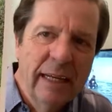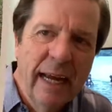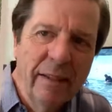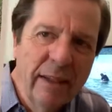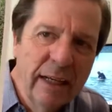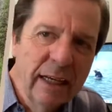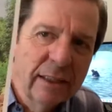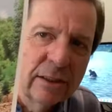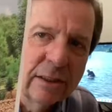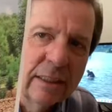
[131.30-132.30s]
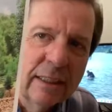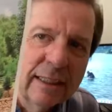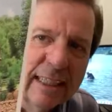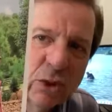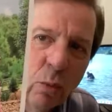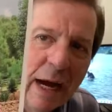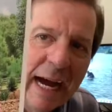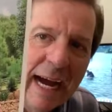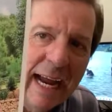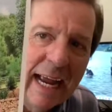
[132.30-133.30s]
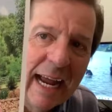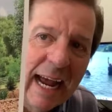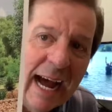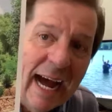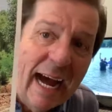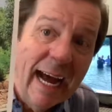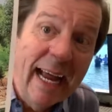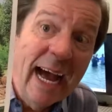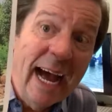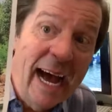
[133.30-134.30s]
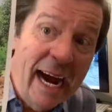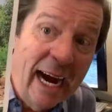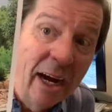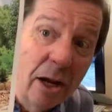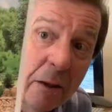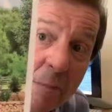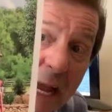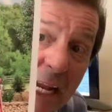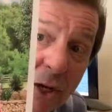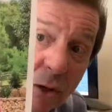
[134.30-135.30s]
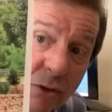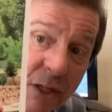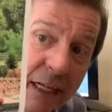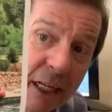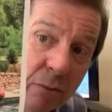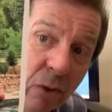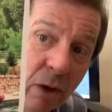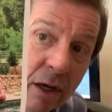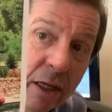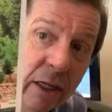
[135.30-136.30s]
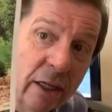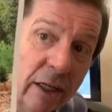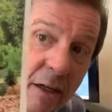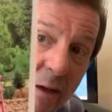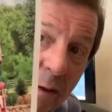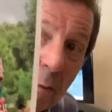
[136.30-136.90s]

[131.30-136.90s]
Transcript: And this is why I hire painters anymore. You know, I